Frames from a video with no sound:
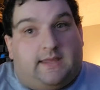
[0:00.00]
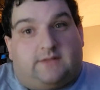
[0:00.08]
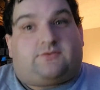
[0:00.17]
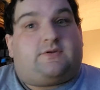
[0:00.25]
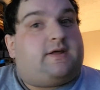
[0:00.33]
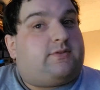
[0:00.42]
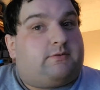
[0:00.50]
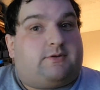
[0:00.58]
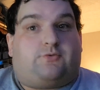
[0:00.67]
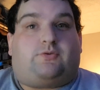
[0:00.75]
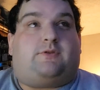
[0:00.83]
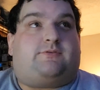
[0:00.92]
It's another
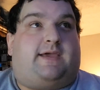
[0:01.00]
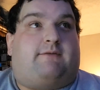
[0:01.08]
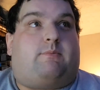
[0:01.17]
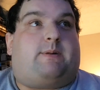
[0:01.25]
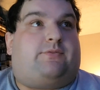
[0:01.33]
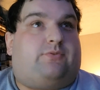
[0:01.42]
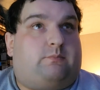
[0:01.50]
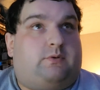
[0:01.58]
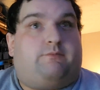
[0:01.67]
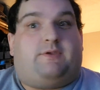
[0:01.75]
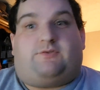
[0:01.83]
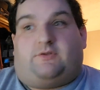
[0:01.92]
edition of Time About the
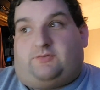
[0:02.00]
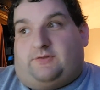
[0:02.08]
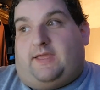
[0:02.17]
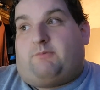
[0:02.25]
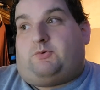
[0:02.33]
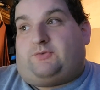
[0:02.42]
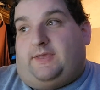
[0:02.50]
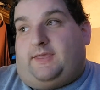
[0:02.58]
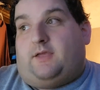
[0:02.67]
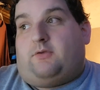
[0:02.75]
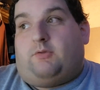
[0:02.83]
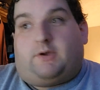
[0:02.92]
Movies, and today we're
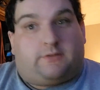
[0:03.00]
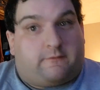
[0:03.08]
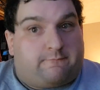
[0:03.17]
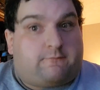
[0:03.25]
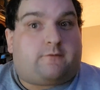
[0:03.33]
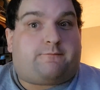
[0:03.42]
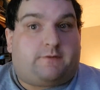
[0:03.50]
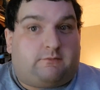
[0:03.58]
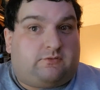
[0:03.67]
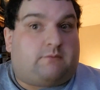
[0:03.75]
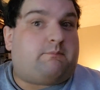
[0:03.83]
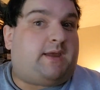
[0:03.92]
taking a look at the four
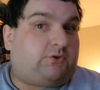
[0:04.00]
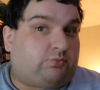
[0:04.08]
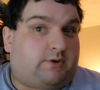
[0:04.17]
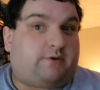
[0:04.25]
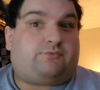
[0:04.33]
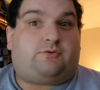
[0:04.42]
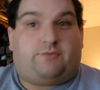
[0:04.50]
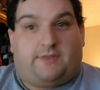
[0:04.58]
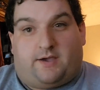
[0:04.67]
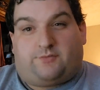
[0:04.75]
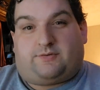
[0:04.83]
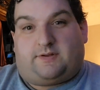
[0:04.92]
films of May 12,
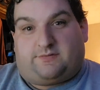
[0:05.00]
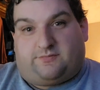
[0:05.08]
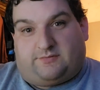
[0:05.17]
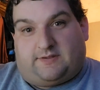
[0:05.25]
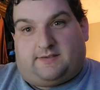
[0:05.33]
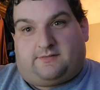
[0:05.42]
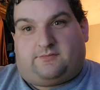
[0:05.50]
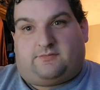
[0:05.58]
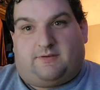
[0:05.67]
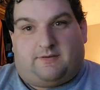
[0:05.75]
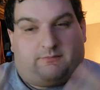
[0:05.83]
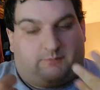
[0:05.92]

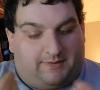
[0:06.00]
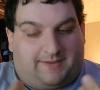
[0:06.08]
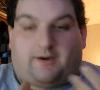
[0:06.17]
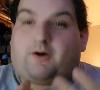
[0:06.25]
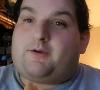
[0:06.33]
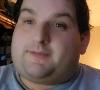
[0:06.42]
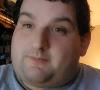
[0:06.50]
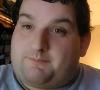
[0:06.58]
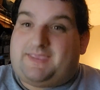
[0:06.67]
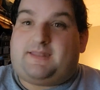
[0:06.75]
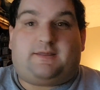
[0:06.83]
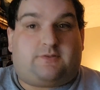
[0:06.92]
2006. We are in
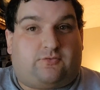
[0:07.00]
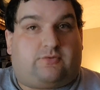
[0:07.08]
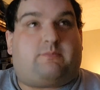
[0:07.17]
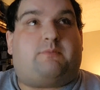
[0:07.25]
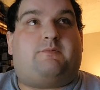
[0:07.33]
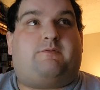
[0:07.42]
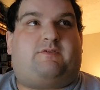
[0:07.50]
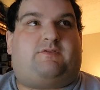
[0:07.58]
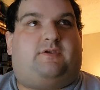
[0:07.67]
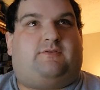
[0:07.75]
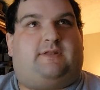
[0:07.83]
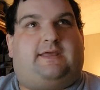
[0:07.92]
the beginning of the summer movie
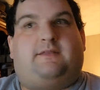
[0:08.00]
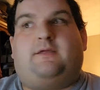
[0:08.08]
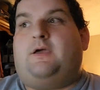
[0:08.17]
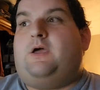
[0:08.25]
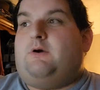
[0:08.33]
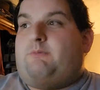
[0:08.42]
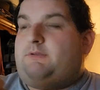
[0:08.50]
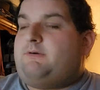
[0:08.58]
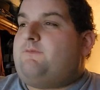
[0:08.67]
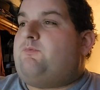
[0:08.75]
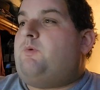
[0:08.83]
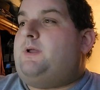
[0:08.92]
season, and we
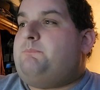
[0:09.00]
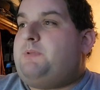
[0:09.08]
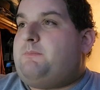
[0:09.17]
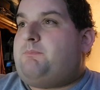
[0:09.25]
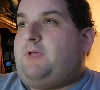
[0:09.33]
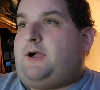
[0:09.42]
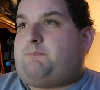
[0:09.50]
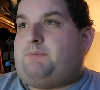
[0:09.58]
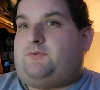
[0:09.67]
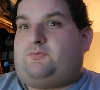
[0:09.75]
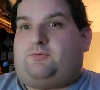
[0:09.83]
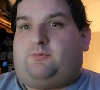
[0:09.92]
do have one big
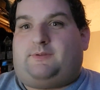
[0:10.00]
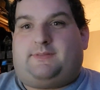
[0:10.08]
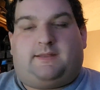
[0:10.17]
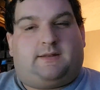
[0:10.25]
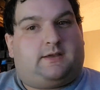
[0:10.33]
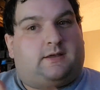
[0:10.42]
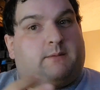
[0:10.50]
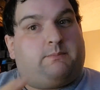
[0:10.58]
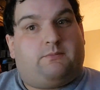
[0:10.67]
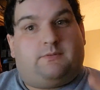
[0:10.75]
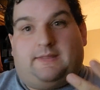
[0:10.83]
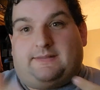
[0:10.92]
blockbuster, and then a
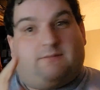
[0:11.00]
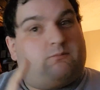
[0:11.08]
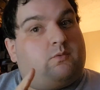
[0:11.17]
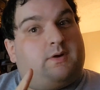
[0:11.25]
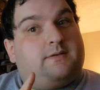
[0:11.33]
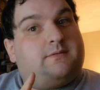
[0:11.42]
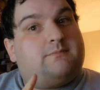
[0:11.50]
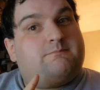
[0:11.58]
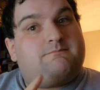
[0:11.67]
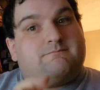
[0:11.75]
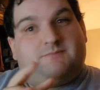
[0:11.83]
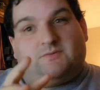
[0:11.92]
couple, and then
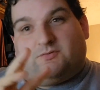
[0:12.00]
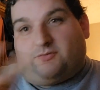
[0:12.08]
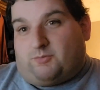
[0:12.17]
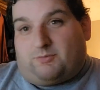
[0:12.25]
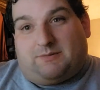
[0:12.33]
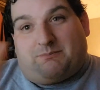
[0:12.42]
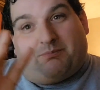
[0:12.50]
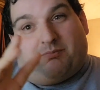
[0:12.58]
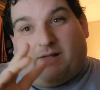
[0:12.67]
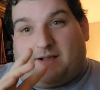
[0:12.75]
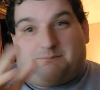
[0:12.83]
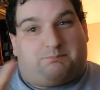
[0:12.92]
one sort of
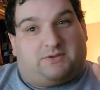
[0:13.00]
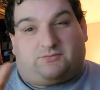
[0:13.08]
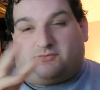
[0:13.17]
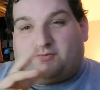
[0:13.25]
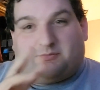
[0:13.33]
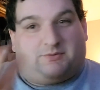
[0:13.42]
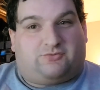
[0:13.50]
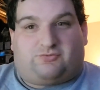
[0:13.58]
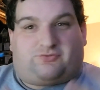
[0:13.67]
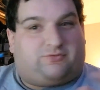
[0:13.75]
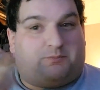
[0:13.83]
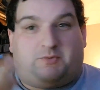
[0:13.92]

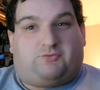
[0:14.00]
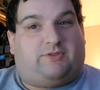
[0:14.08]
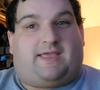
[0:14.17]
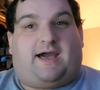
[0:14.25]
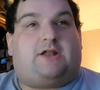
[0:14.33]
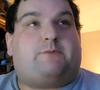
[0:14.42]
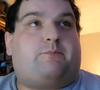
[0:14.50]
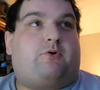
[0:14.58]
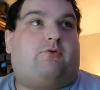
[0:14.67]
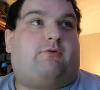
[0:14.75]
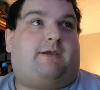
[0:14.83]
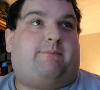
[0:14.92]
blockbuster-ish, mostly
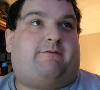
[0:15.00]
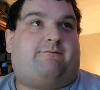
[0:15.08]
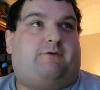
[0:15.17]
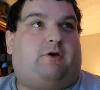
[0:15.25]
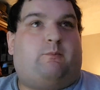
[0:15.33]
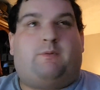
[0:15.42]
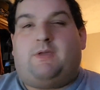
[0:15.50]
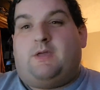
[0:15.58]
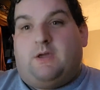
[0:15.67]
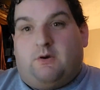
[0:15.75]
counter-programming film